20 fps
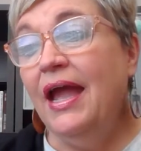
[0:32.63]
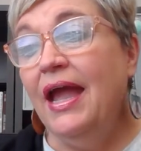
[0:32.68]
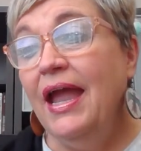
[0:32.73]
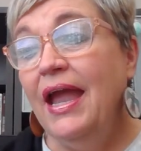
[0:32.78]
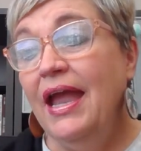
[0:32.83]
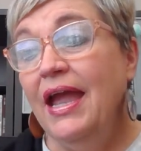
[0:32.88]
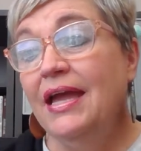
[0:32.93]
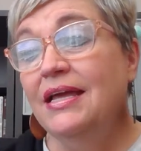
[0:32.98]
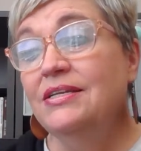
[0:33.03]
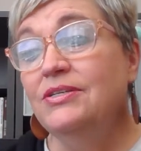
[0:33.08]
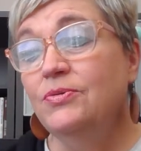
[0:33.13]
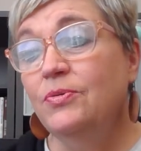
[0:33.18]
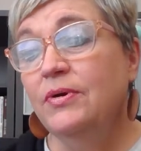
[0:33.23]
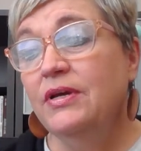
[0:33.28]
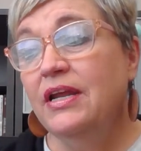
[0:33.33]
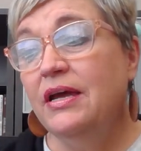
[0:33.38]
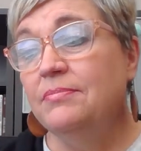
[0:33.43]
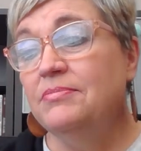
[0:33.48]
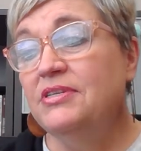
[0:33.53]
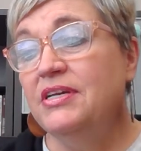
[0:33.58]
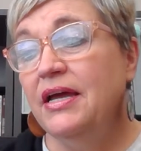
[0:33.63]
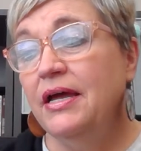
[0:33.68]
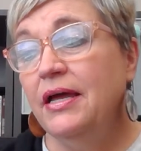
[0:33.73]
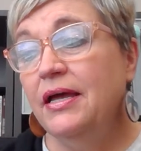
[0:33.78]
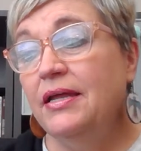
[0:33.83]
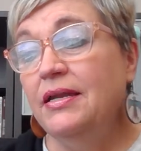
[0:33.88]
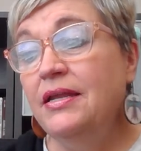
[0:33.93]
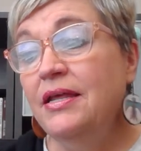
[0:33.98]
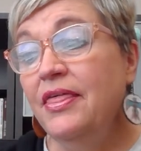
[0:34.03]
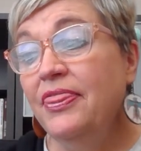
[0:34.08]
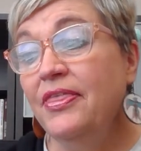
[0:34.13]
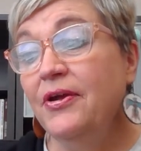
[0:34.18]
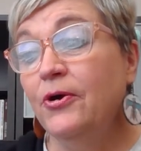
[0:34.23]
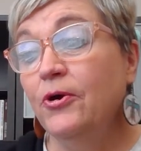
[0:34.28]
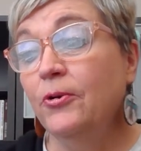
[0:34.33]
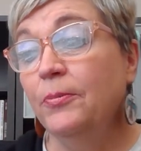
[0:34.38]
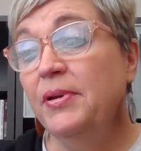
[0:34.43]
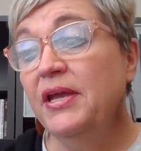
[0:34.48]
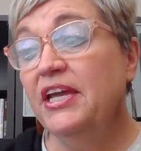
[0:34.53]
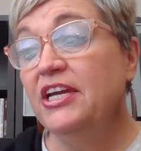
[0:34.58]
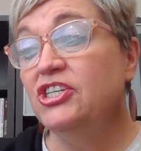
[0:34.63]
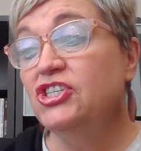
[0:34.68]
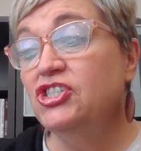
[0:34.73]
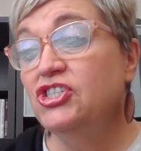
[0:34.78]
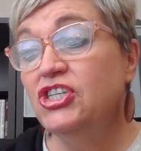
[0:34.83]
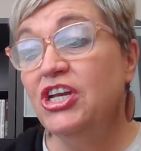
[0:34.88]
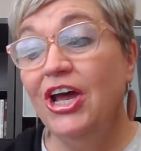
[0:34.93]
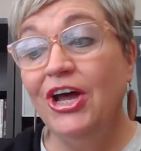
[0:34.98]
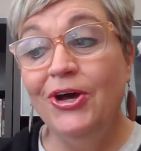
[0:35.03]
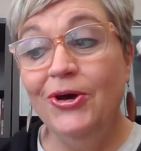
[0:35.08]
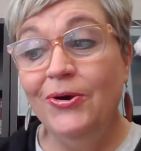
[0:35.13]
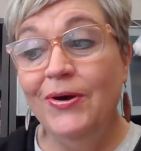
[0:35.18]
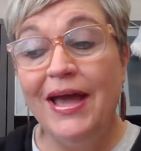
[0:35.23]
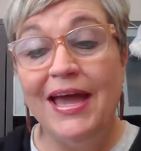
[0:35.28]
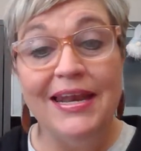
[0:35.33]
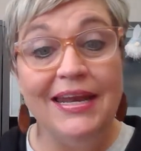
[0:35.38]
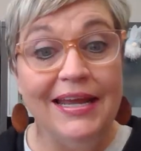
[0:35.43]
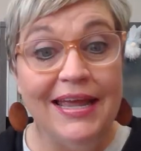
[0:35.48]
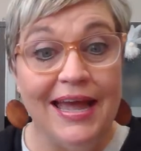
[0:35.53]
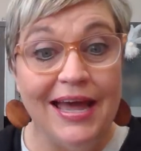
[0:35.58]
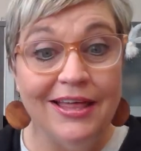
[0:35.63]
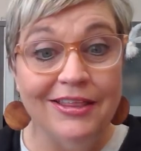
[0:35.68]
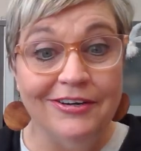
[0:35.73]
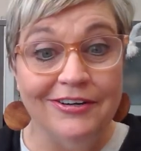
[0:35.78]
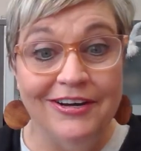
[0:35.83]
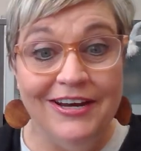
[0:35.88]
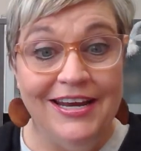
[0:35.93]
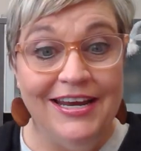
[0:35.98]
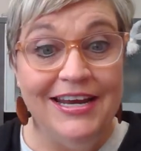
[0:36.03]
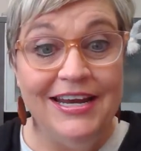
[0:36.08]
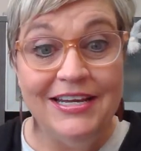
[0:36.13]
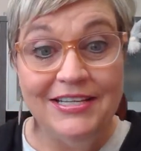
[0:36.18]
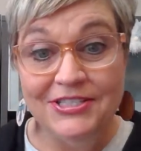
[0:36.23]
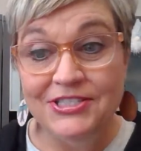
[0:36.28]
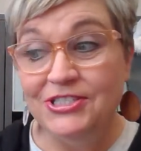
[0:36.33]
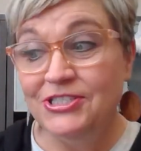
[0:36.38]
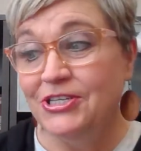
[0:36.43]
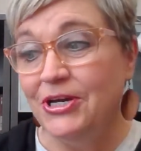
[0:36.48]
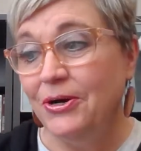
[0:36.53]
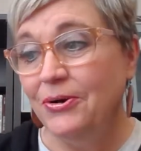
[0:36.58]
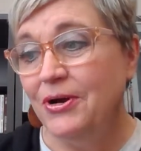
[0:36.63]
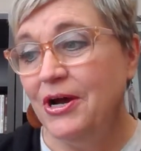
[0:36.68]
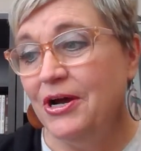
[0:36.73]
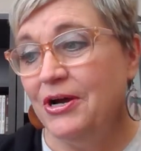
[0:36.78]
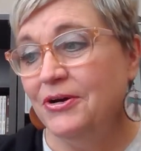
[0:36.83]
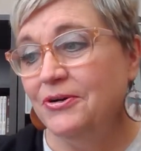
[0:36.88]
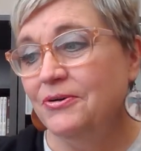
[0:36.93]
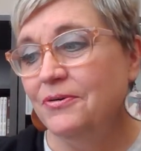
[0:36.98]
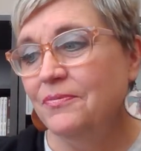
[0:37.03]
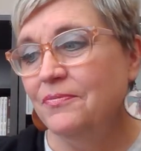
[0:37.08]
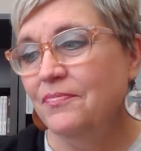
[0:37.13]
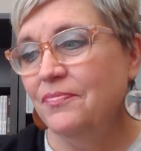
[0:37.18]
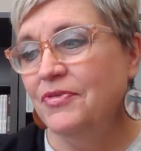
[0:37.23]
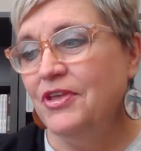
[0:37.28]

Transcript: And when I'm done, there will be a show at a gallery in Soho.